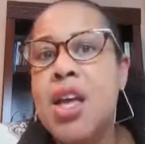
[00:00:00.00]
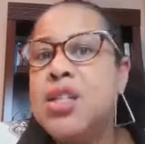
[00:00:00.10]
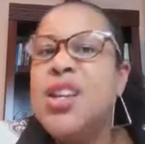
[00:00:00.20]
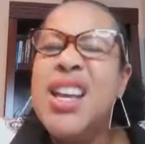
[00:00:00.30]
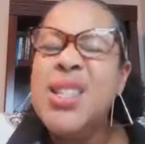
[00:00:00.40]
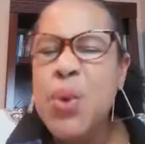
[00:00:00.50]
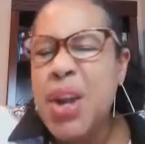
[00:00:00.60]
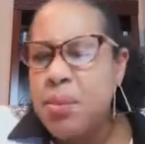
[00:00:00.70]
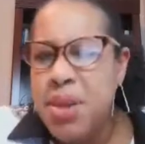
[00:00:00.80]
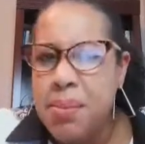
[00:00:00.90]
So that's what
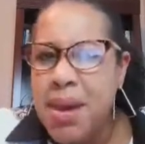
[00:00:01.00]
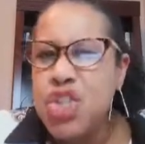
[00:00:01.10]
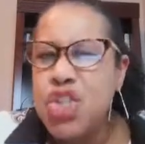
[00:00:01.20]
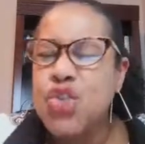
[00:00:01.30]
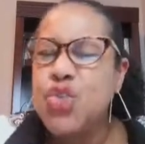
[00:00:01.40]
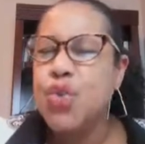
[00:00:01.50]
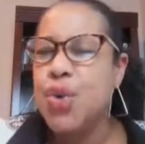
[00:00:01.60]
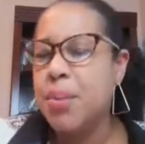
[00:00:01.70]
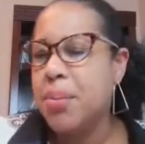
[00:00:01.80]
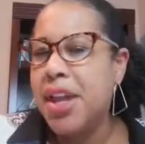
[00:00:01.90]
I mean by
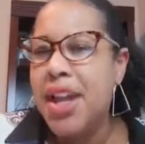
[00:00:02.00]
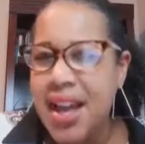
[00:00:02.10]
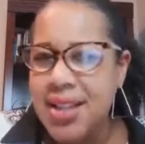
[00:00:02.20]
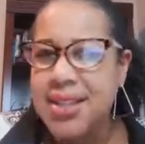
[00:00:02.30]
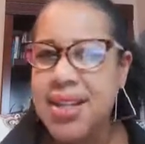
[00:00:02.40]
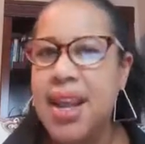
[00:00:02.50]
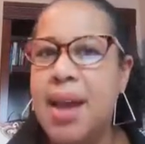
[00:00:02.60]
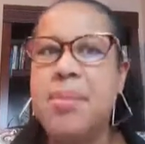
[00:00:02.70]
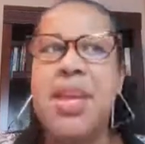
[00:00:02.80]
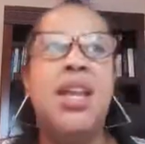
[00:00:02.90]
strip content. I
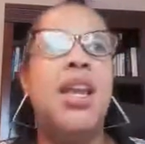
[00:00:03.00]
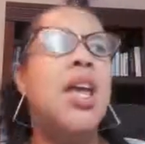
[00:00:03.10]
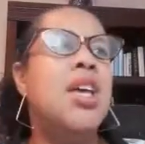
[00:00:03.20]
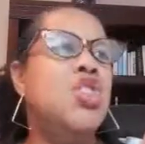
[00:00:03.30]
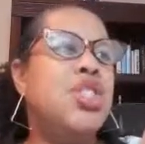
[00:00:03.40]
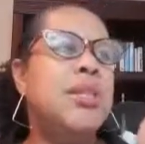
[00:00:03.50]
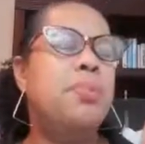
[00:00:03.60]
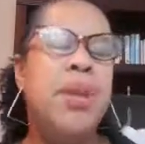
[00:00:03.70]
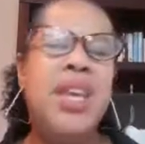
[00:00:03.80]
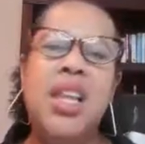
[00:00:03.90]
mean, just
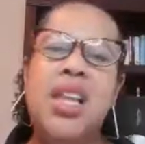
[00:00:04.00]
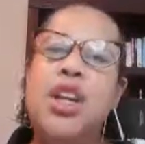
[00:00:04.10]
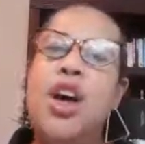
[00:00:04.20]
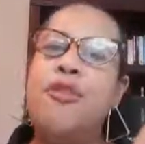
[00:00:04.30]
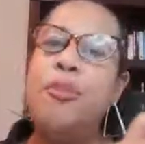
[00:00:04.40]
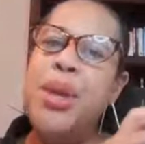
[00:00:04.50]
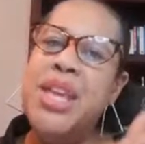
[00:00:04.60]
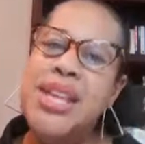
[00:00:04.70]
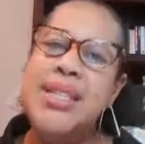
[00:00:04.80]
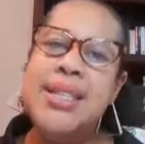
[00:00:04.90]
peeling off
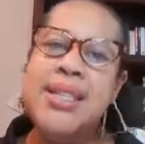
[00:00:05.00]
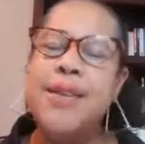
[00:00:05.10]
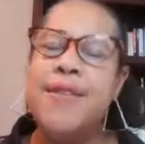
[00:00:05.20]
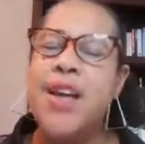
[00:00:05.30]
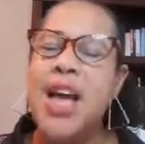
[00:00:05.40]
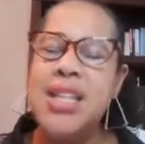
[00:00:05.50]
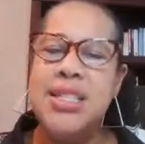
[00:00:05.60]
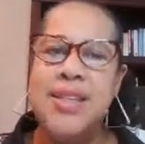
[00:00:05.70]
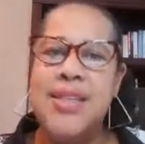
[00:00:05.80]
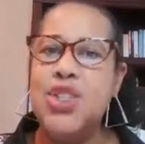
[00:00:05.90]
pieces of
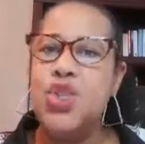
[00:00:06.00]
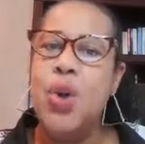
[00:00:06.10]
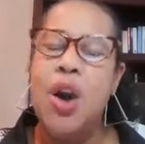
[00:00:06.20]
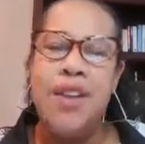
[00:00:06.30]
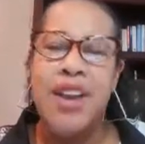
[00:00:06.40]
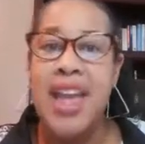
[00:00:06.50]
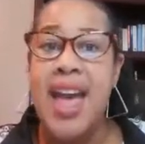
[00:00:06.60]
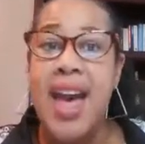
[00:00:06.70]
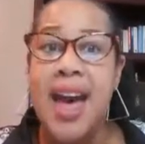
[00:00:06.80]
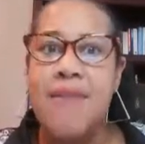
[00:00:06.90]
content that you already
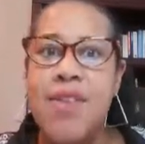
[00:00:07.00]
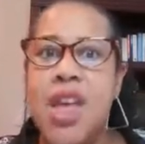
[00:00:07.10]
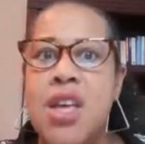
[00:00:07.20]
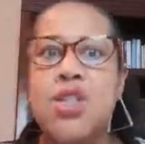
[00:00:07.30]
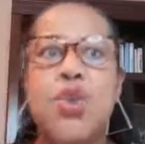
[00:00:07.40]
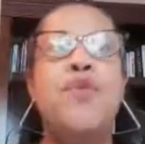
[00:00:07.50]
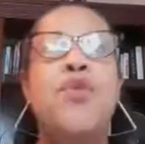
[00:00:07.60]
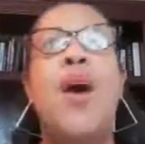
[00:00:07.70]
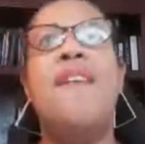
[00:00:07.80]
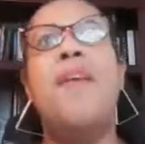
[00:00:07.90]
have. So if
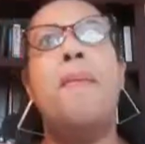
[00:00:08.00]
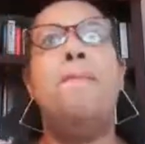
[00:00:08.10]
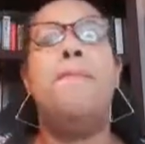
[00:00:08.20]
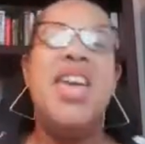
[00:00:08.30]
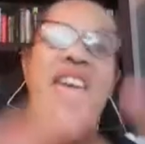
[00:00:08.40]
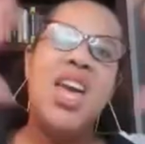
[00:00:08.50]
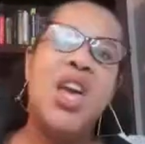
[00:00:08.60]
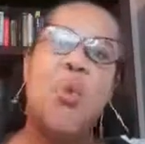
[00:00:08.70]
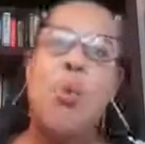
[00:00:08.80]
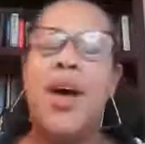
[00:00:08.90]
you have a
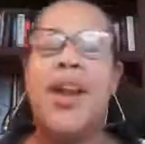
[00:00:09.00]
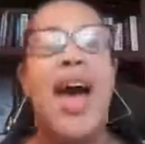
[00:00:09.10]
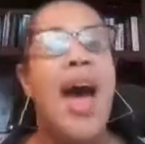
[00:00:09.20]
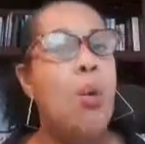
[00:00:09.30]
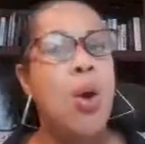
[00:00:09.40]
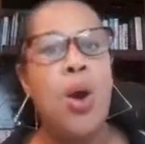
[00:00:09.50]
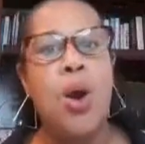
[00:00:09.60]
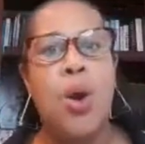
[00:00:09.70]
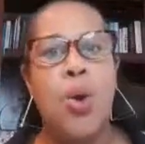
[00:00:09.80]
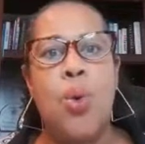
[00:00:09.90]
big 1
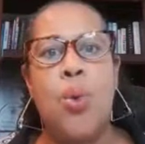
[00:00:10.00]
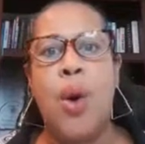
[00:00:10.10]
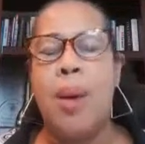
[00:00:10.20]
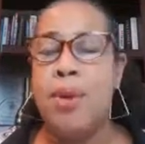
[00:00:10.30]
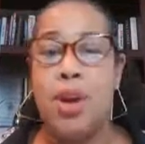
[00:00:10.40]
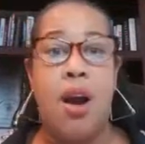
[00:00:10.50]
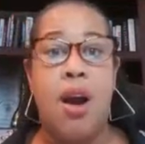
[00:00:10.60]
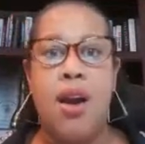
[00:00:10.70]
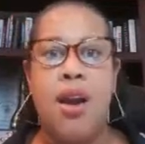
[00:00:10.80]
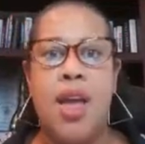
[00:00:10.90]
hour
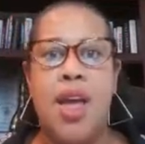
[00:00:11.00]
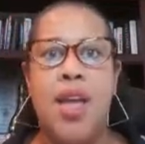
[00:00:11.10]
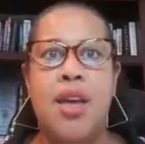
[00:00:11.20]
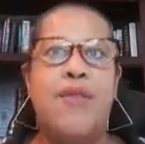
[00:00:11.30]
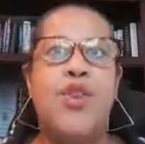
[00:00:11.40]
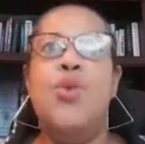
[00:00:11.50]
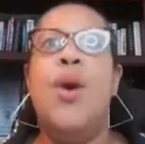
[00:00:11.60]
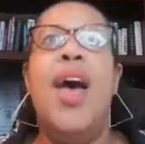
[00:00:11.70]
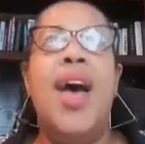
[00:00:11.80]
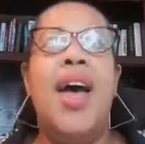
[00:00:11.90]
webinar, if you
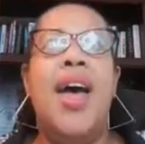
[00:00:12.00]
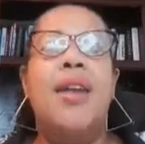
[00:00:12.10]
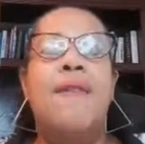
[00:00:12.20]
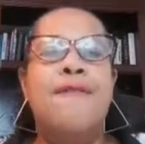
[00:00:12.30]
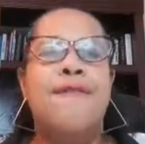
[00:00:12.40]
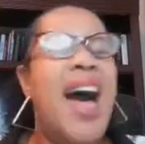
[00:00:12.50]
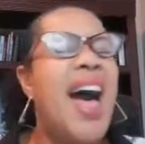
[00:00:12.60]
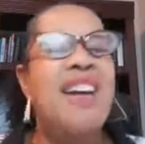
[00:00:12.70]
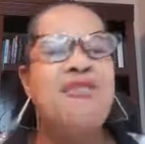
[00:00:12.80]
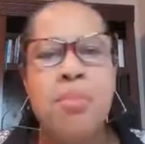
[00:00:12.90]
had
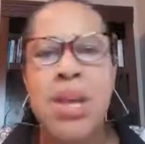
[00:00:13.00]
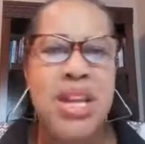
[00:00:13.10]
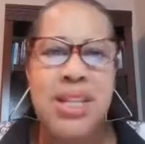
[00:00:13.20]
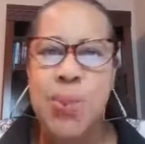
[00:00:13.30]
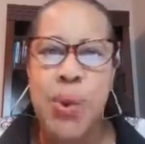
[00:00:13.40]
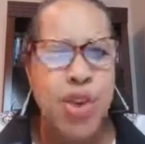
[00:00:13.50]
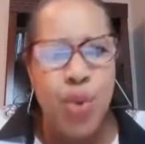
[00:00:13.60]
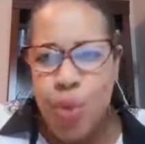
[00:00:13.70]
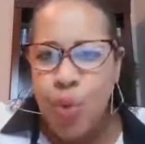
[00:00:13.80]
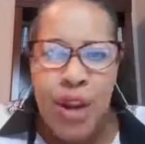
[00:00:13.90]
5 minutes where
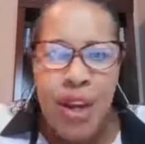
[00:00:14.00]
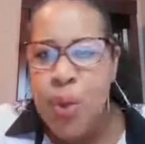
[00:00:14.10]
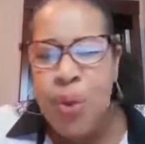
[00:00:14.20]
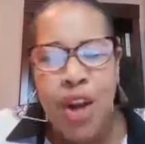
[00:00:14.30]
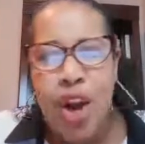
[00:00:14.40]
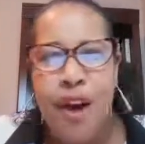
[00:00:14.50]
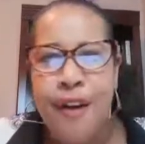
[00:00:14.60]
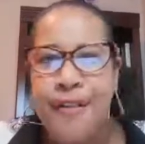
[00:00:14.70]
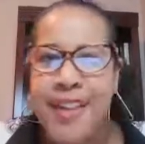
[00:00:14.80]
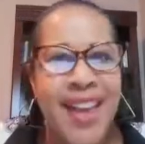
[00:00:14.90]
you really went
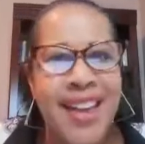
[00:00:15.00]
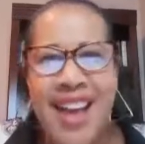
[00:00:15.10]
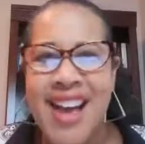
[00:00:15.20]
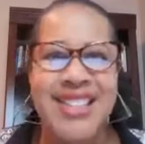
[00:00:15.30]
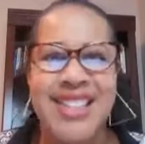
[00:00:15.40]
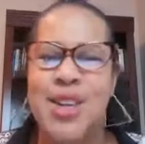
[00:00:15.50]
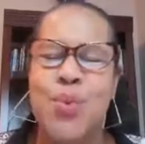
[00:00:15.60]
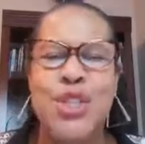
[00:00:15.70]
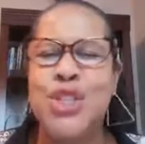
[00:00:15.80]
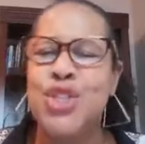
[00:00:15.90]
off and that content
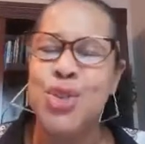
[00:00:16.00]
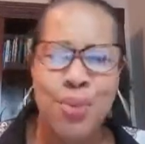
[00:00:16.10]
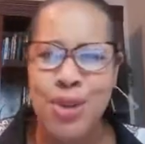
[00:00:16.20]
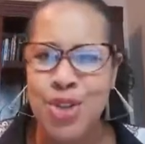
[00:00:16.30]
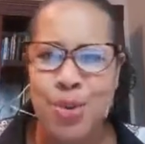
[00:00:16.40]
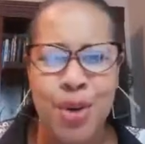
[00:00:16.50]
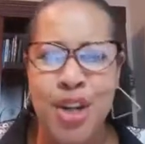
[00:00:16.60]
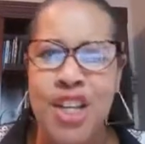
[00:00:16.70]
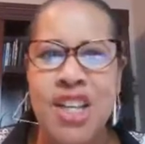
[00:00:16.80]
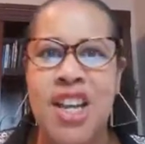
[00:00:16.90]
was super, super
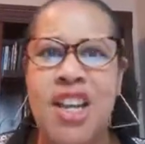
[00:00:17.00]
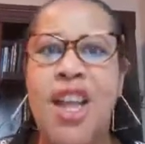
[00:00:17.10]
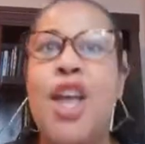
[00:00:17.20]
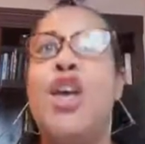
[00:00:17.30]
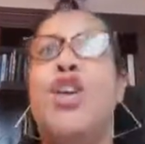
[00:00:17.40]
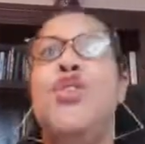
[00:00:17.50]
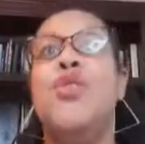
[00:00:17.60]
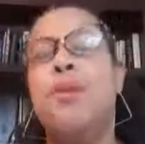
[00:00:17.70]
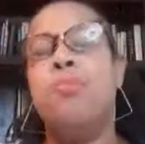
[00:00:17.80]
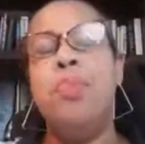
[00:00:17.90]
good, you
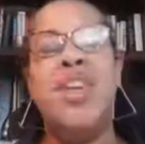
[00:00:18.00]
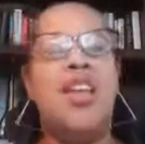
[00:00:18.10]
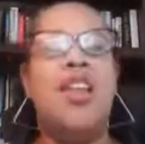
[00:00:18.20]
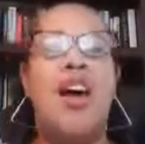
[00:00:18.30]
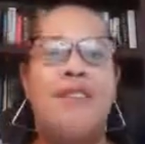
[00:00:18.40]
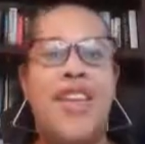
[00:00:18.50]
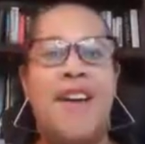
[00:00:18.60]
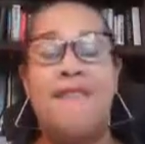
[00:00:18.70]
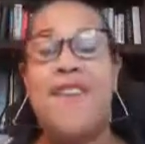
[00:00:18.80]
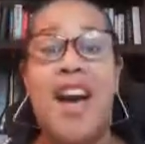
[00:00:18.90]
can peel off
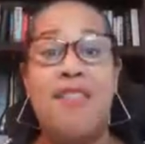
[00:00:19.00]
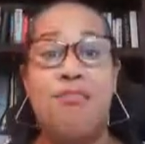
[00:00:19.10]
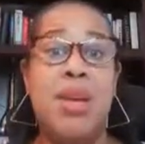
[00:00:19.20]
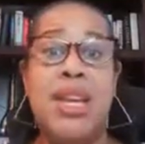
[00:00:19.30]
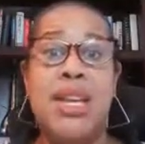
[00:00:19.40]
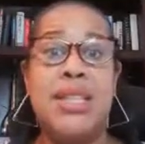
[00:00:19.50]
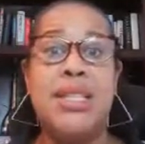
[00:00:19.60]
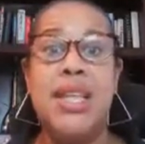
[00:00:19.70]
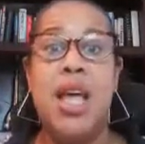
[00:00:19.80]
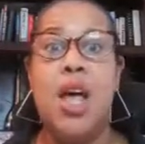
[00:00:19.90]
that 5
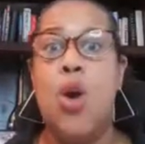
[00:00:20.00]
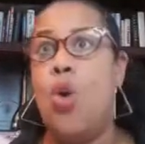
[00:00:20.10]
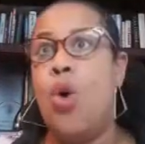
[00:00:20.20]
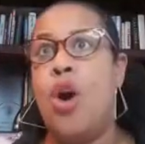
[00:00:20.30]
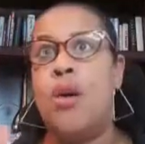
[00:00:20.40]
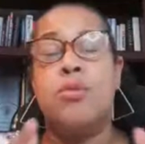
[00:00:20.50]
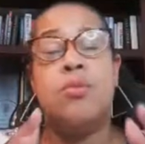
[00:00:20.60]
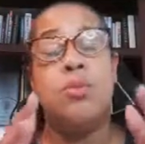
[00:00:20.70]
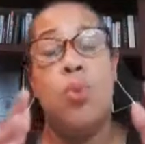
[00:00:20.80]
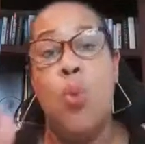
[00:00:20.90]
minutes or
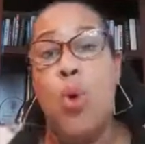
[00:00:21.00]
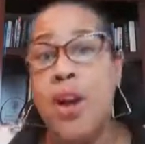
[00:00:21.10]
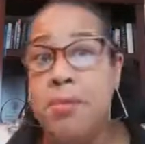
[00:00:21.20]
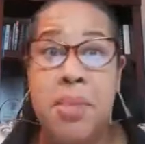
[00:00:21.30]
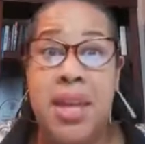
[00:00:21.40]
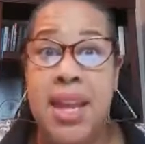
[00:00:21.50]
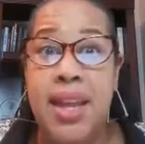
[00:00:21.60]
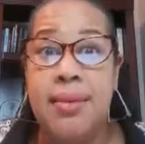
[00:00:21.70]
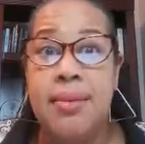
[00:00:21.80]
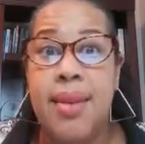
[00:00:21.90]
1 minute,